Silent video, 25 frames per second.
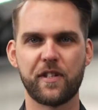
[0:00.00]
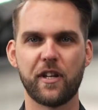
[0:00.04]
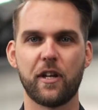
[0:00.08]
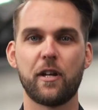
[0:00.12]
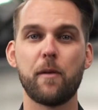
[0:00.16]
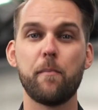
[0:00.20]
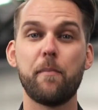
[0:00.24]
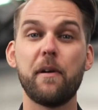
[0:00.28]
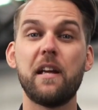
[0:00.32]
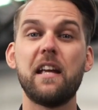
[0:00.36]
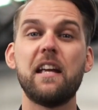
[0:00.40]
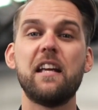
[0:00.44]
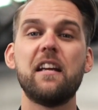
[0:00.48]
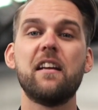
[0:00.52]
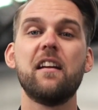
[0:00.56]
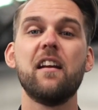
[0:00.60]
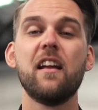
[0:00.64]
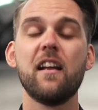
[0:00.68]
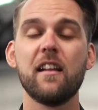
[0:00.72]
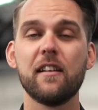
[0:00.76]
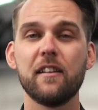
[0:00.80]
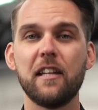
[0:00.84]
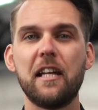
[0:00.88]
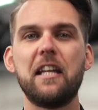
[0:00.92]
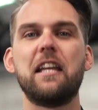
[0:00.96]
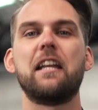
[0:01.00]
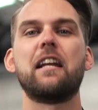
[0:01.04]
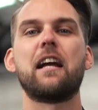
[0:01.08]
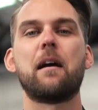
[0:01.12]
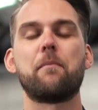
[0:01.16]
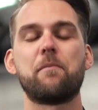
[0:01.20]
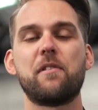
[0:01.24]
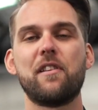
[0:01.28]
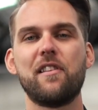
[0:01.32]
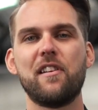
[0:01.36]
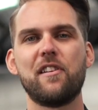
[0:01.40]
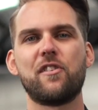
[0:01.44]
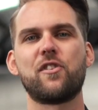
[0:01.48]
going to be leading
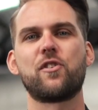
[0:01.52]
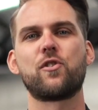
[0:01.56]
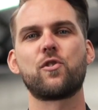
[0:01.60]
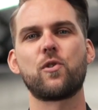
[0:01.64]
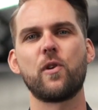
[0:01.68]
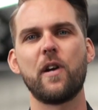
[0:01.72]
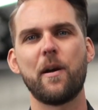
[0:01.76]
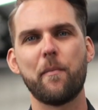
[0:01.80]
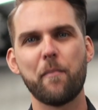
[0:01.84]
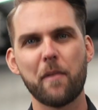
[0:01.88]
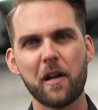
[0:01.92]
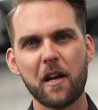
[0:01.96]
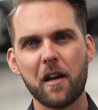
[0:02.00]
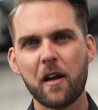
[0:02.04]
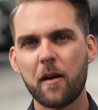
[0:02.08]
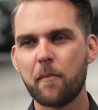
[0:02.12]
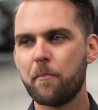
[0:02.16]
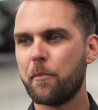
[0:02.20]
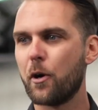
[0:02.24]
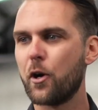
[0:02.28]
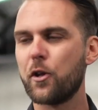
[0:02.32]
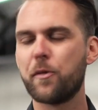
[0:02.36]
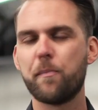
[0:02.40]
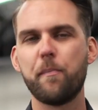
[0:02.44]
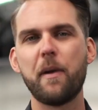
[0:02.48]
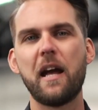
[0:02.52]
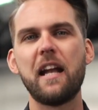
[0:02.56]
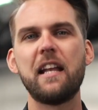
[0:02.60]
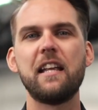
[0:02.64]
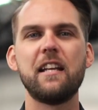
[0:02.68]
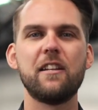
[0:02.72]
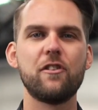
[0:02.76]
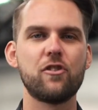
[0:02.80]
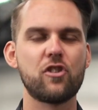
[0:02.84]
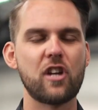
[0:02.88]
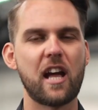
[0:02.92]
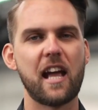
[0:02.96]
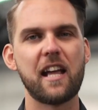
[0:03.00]
up to this trip. Both
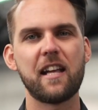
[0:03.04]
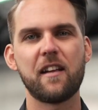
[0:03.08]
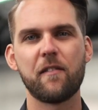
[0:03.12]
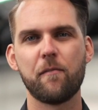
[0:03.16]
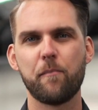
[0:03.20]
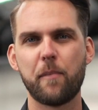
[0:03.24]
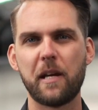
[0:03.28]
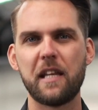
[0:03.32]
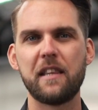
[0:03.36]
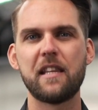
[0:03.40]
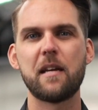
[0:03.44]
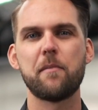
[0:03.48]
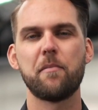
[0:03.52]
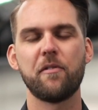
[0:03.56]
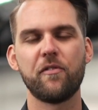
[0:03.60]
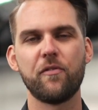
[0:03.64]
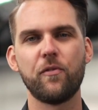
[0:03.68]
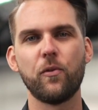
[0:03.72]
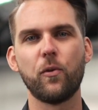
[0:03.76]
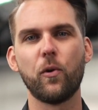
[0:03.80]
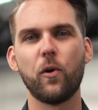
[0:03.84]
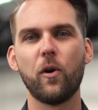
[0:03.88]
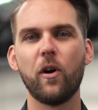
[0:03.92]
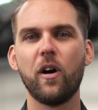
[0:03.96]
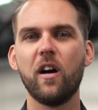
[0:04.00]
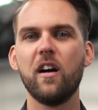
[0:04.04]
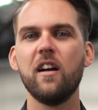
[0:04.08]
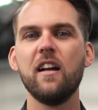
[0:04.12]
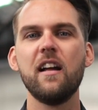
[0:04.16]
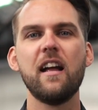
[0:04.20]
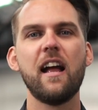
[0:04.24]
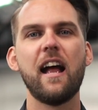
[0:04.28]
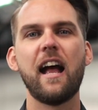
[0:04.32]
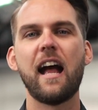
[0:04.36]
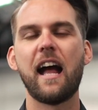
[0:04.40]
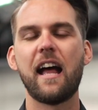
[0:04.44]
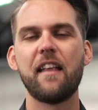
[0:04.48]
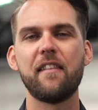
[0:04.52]
Benny and Jake have been there before,
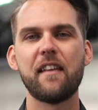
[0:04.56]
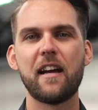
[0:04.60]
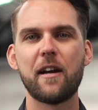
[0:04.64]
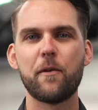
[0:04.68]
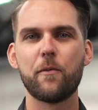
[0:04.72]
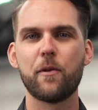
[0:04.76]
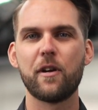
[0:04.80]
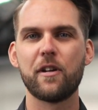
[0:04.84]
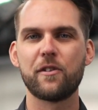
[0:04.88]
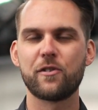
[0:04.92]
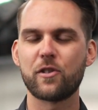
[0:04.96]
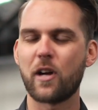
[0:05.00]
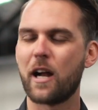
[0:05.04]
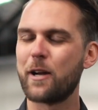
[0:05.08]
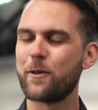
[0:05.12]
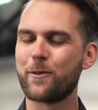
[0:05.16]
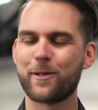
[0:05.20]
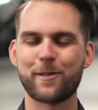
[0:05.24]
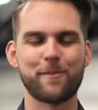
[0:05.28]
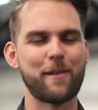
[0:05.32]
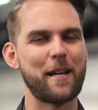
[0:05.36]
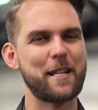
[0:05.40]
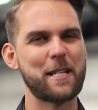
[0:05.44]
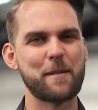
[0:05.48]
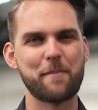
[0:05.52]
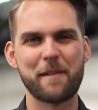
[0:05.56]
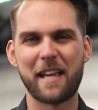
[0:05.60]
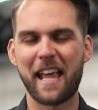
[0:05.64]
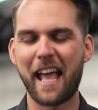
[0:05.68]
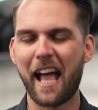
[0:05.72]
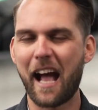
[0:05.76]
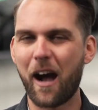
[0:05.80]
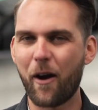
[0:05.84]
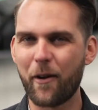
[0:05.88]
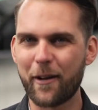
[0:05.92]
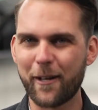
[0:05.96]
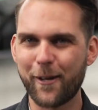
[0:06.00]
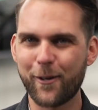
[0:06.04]
and they were trying to explain to me
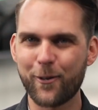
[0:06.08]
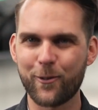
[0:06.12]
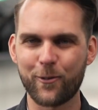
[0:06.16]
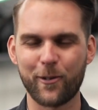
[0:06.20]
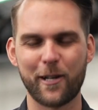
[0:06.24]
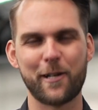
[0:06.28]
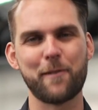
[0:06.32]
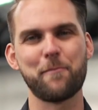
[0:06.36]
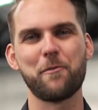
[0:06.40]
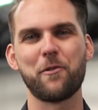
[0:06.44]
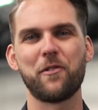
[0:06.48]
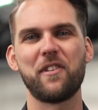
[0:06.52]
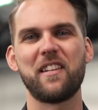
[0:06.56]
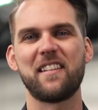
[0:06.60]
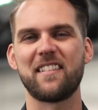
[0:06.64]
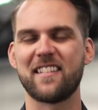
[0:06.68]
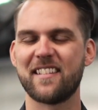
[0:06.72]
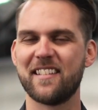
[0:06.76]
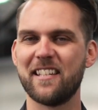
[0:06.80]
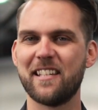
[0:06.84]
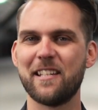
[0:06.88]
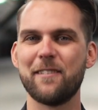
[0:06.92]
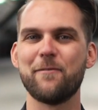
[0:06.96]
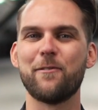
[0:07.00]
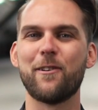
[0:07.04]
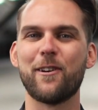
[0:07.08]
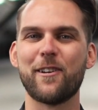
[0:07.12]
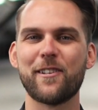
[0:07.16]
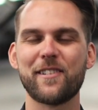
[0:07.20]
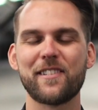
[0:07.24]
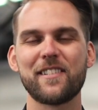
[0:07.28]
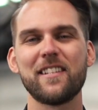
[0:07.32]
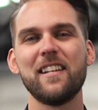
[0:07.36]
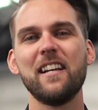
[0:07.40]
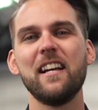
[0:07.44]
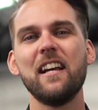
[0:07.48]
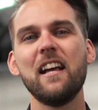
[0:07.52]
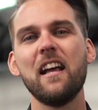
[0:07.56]
how incredible this city
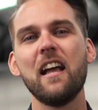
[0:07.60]
was.